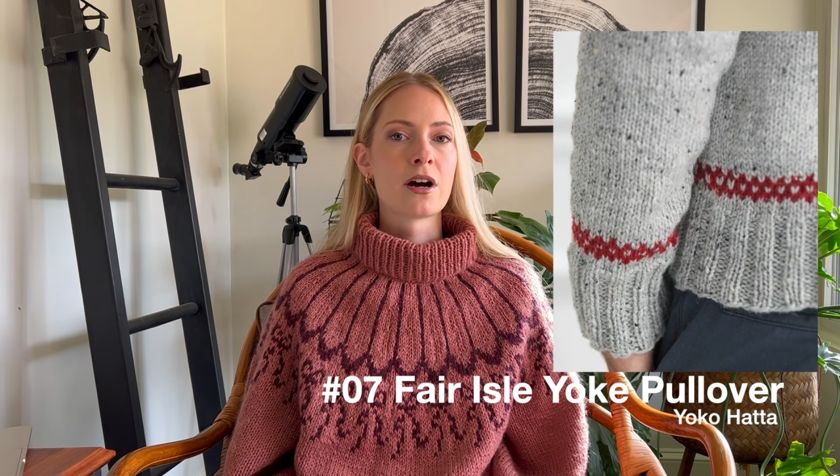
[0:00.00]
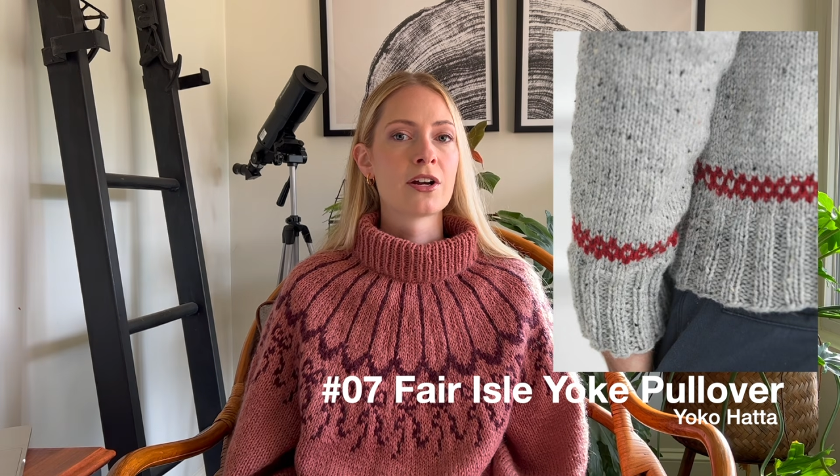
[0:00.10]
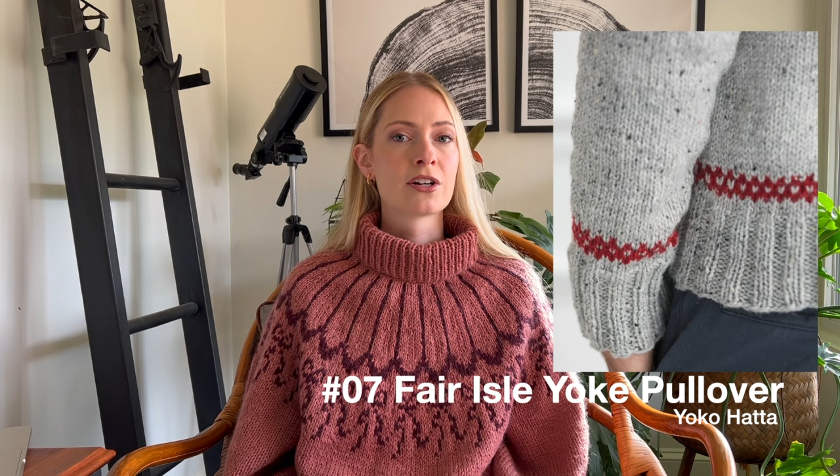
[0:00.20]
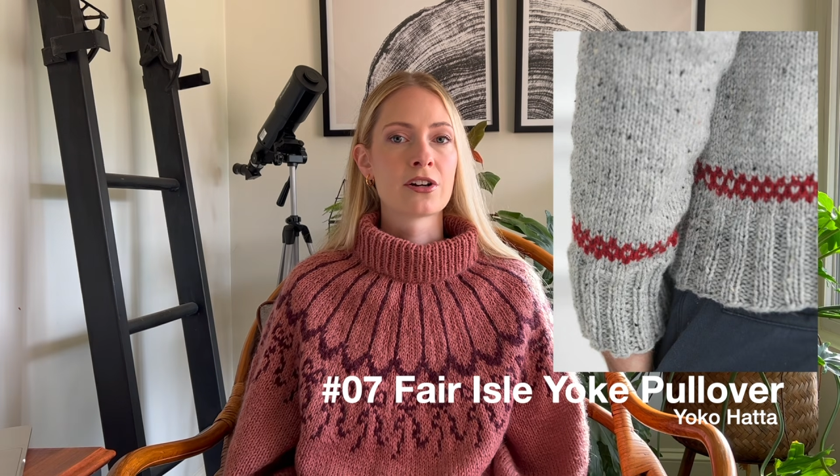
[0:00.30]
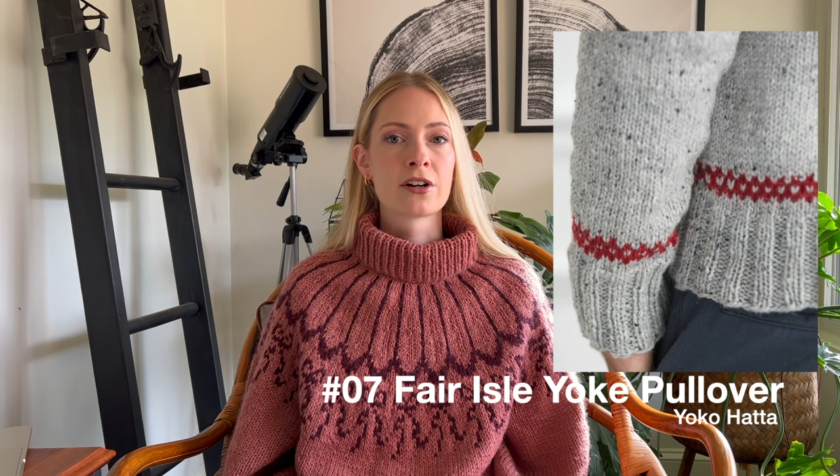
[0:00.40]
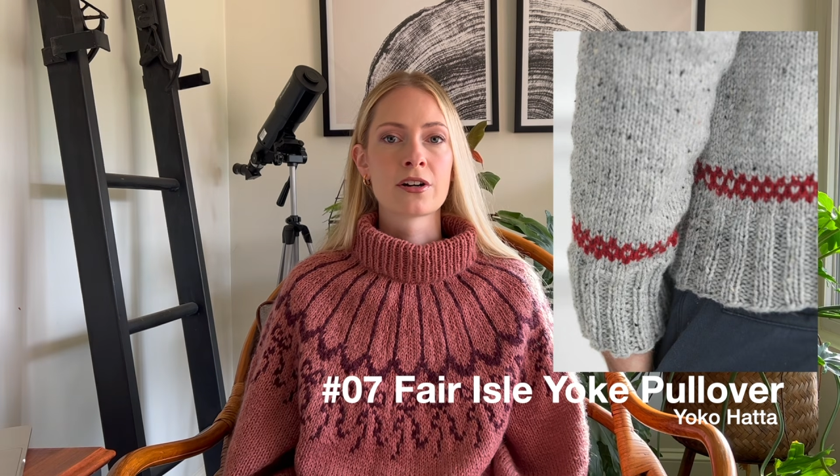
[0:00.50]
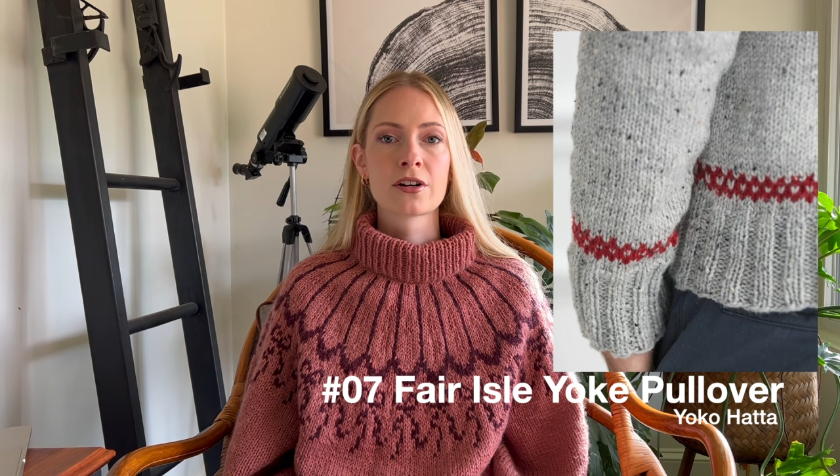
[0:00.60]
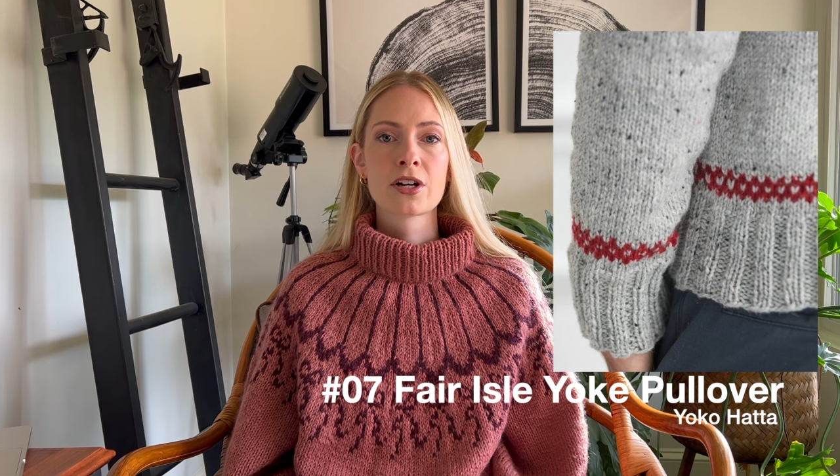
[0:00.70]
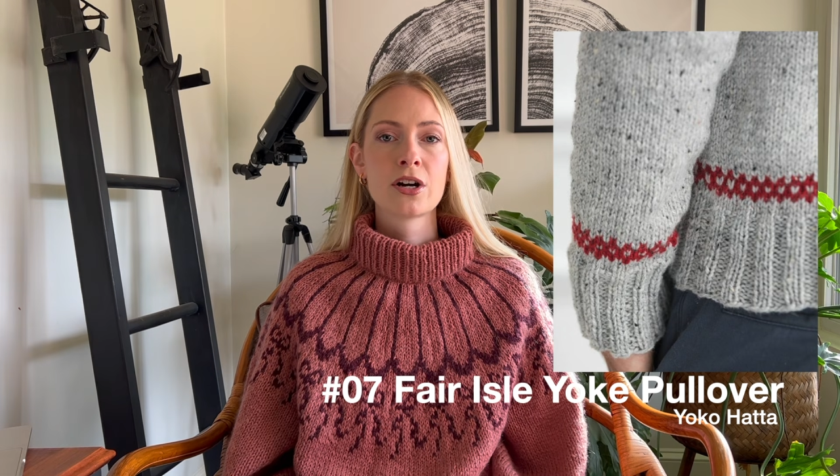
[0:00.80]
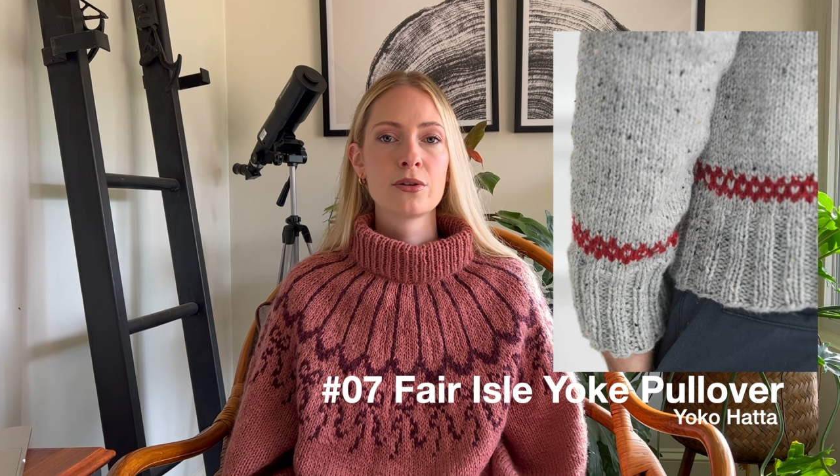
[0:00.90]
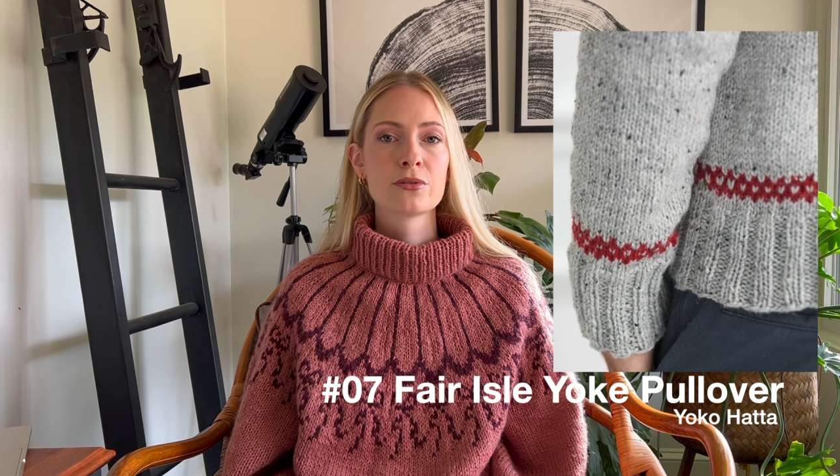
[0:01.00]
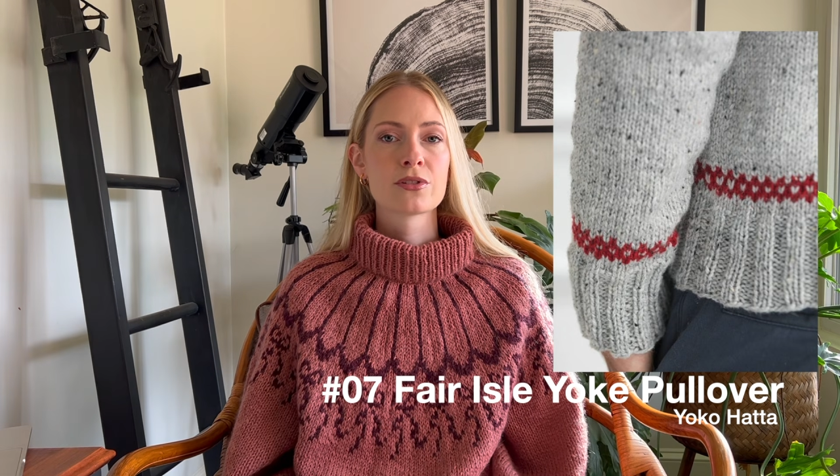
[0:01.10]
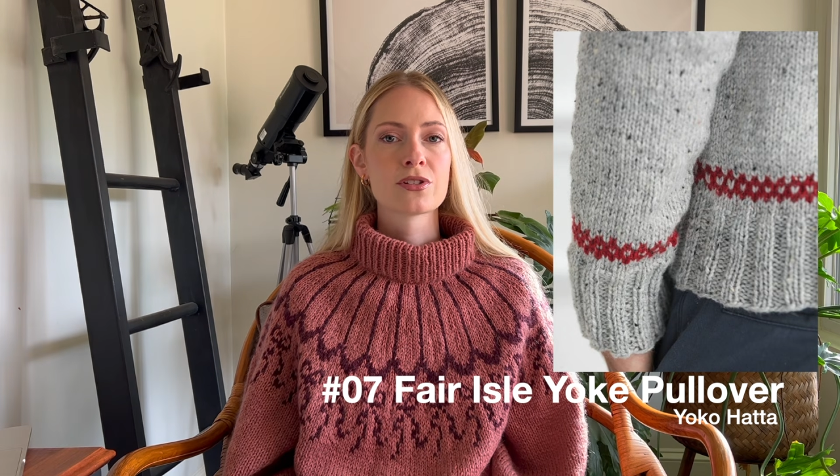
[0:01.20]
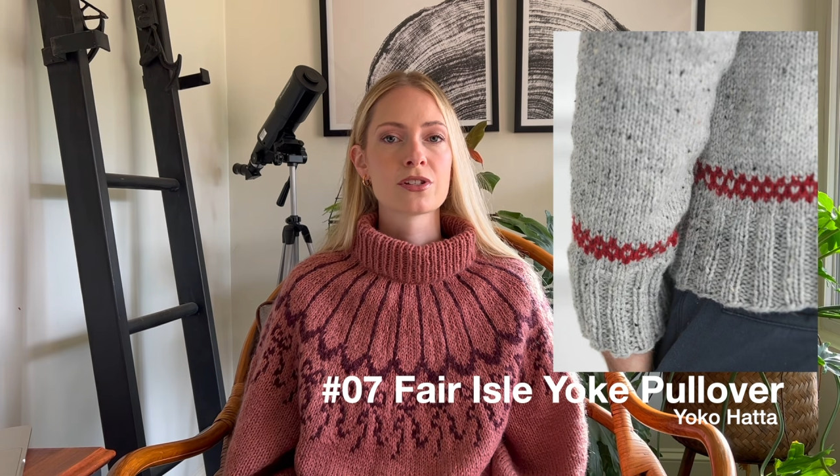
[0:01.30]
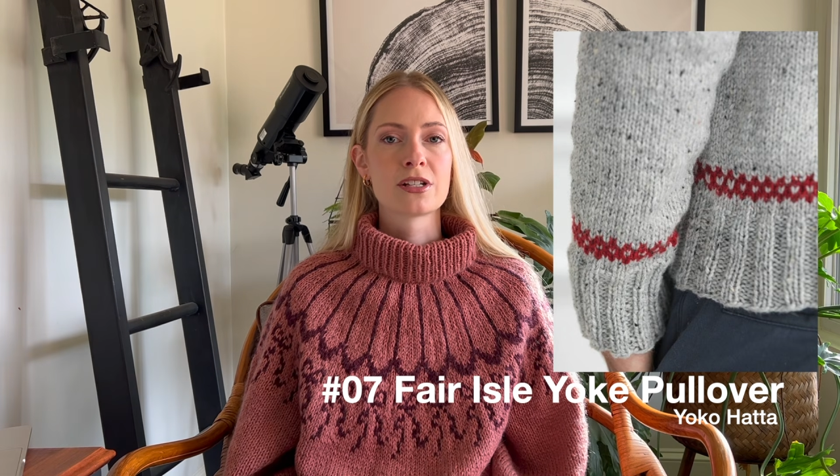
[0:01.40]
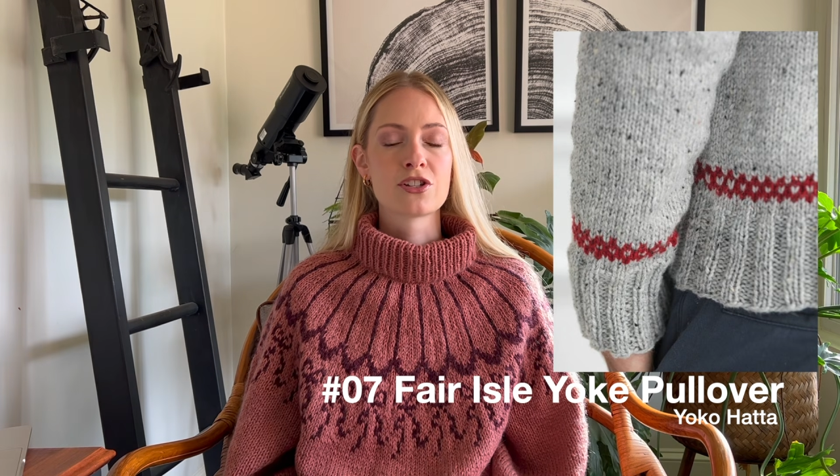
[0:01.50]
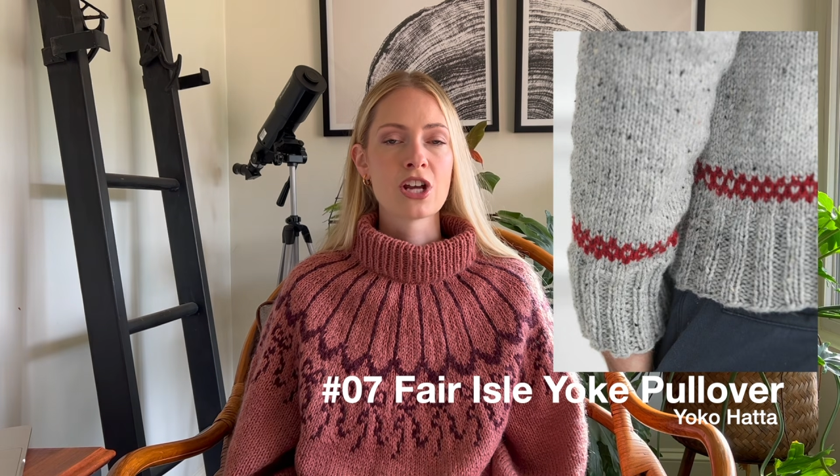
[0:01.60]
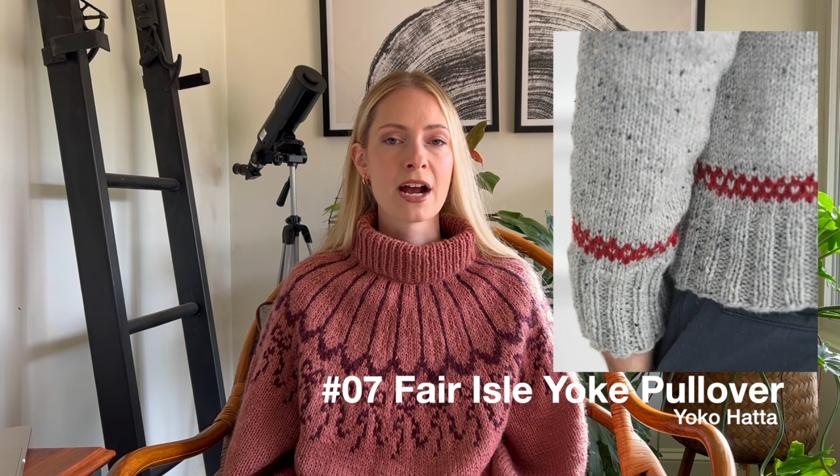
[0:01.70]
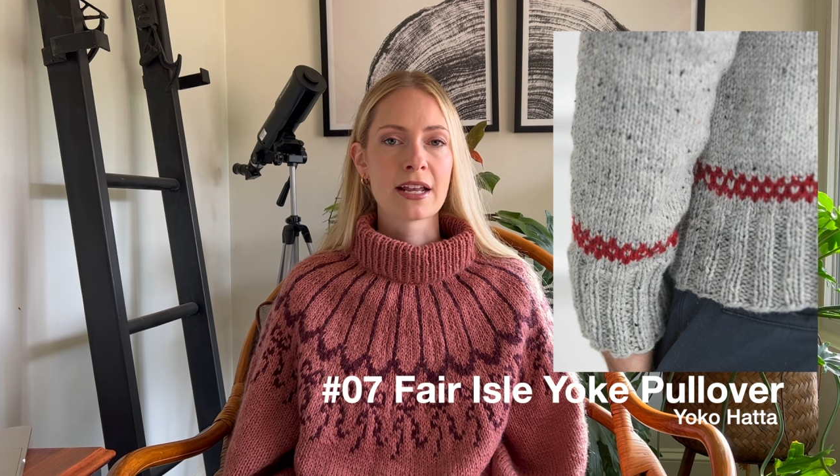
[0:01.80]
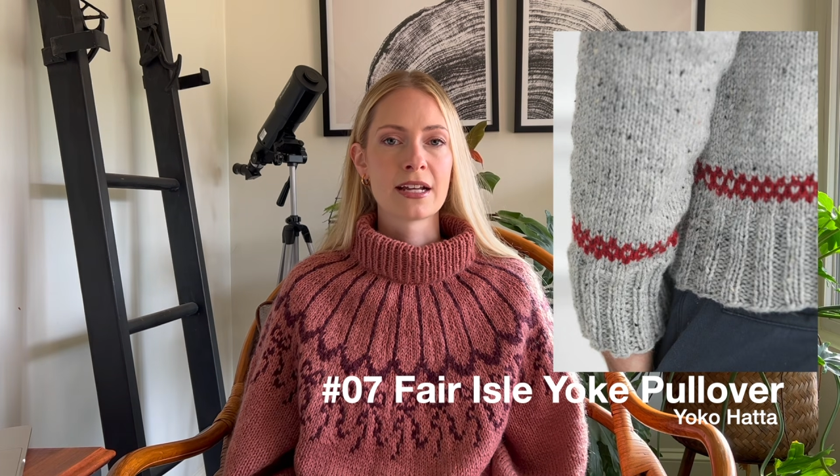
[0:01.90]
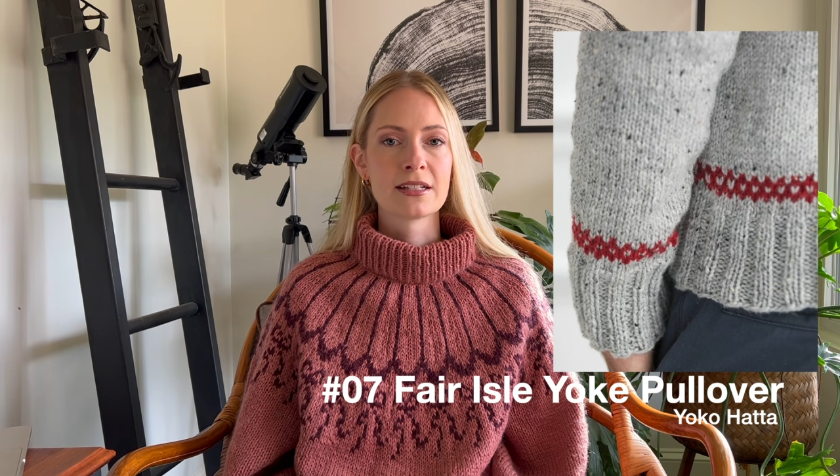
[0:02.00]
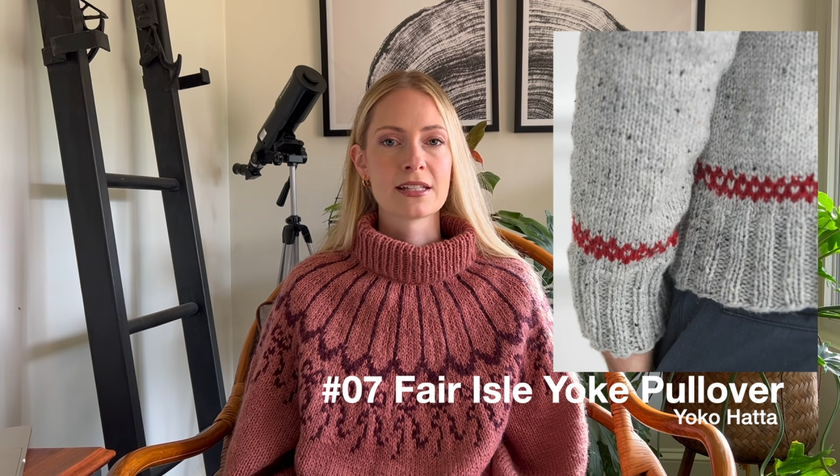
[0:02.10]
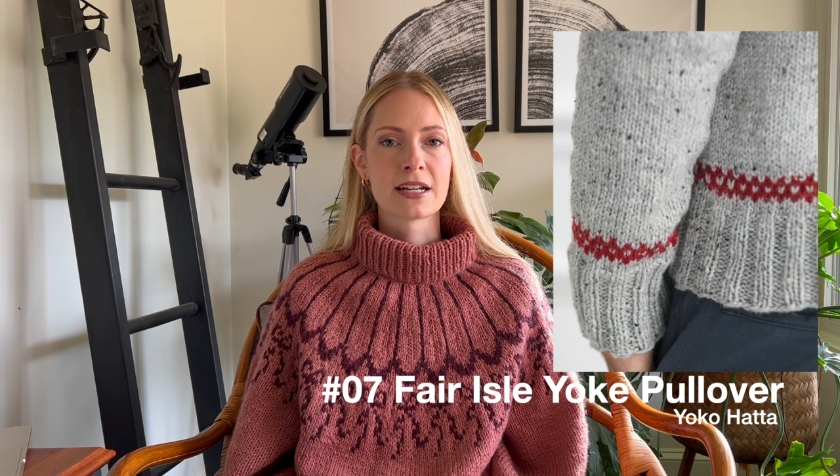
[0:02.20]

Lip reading: under coats and jackets,